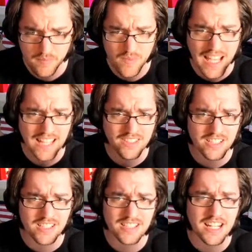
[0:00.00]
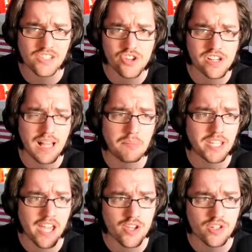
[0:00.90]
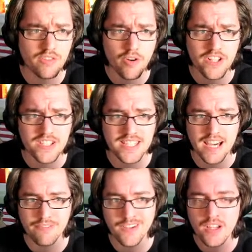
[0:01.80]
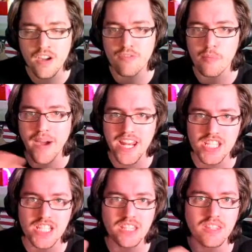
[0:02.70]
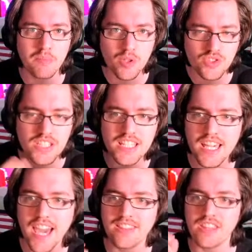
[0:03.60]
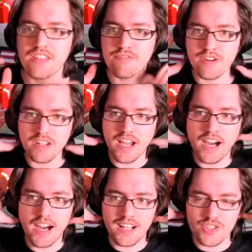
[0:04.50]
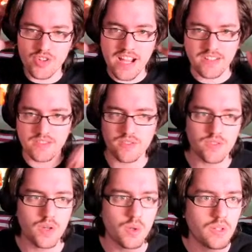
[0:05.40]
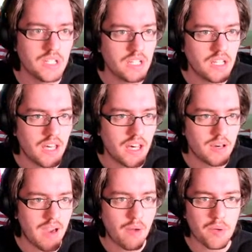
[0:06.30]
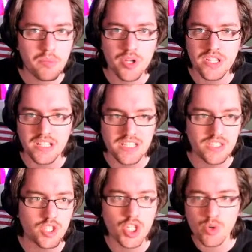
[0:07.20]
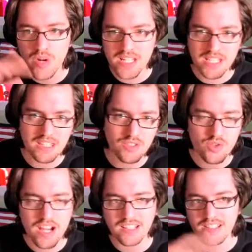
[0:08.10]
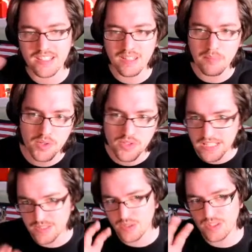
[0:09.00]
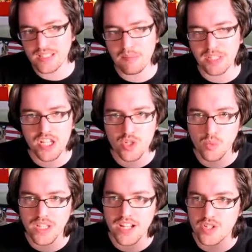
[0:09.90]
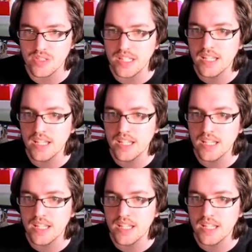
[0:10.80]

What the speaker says: And this is an internal application for the staff for managing the music and the different tracks. So our project is curating the track list and the music. So this application will actually